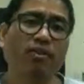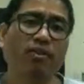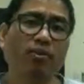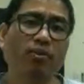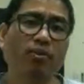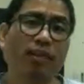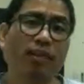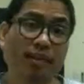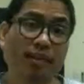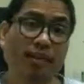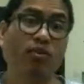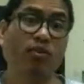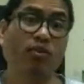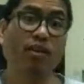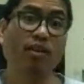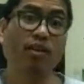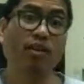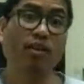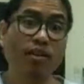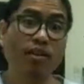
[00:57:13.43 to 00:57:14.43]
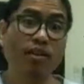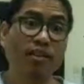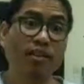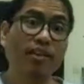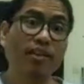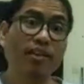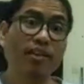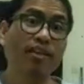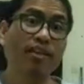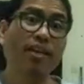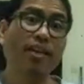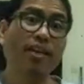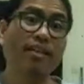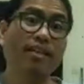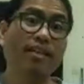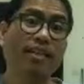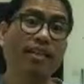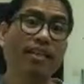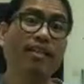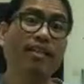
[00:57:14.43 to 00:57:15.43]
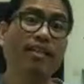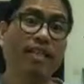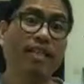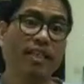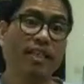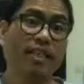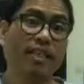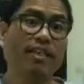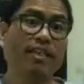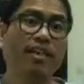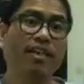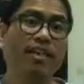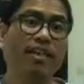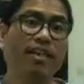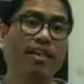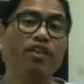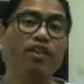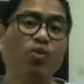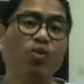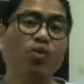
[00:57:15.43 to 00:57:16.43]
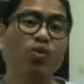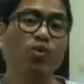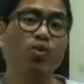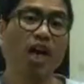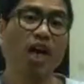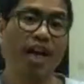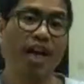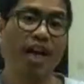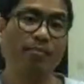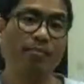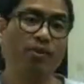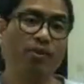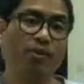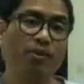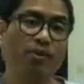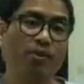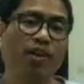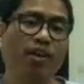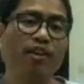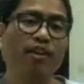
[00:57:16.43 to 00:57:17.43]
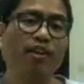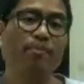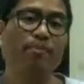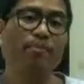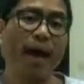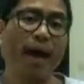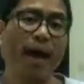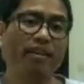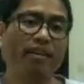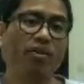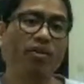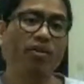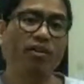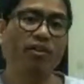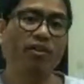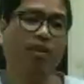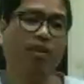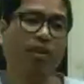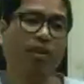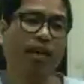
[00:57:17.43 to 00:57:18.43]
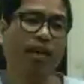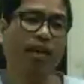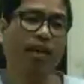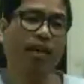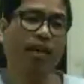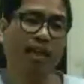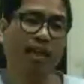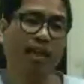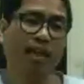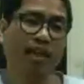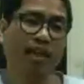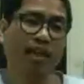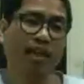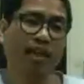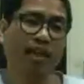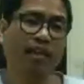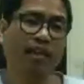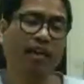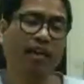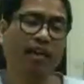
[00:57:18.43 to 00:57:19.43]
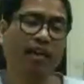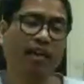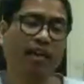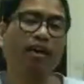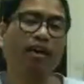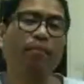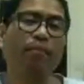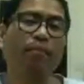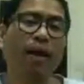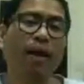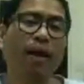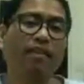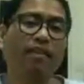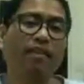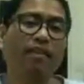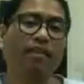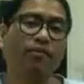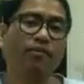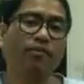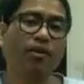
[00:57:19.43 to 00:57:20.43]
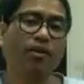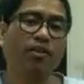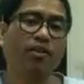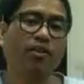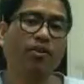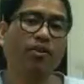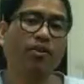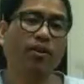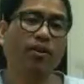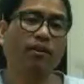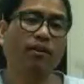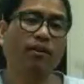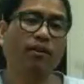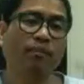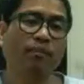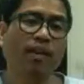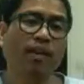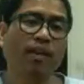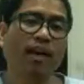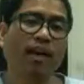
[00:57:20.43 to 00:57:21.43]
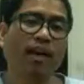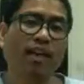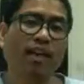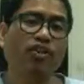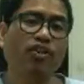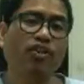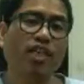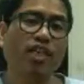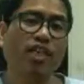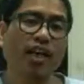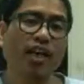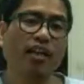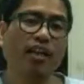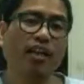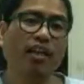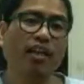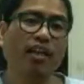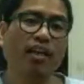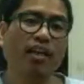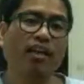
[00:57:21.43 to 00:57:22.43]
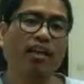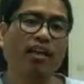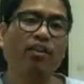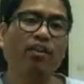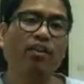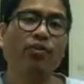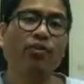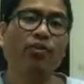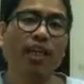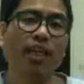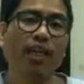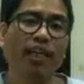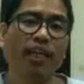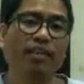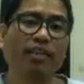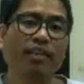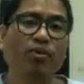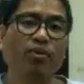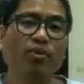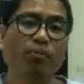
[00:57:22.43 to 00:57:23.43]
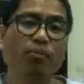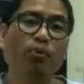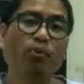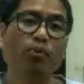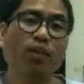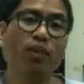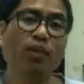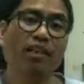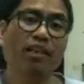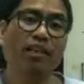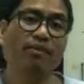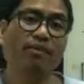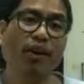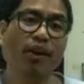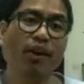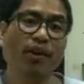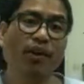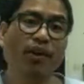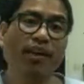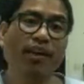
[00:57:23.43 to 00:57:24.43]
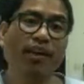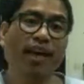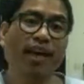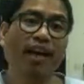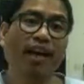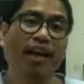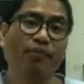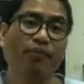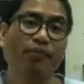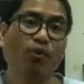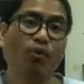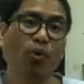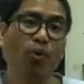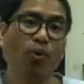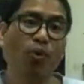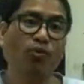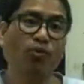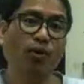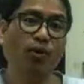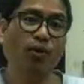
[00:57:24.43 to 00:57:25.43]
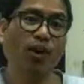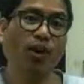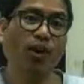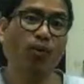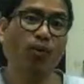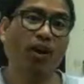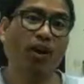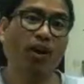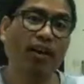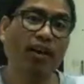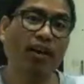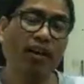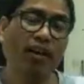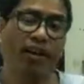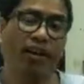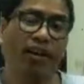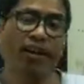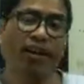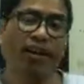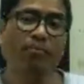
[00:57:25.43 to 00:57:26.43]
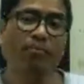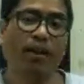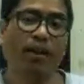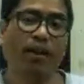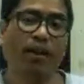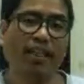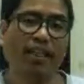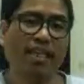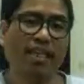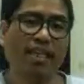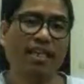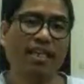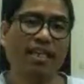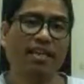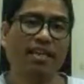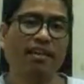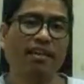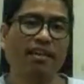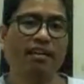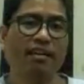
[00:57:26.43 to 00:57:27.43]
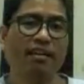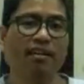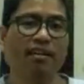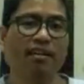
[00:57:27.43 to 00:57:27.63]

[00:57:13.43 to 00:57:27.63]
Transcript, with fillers: So since cholesterol is existing in two types, the bad cholesterol LDL and the positive cholesterol HDL, really. So protein is very helpful also in our body.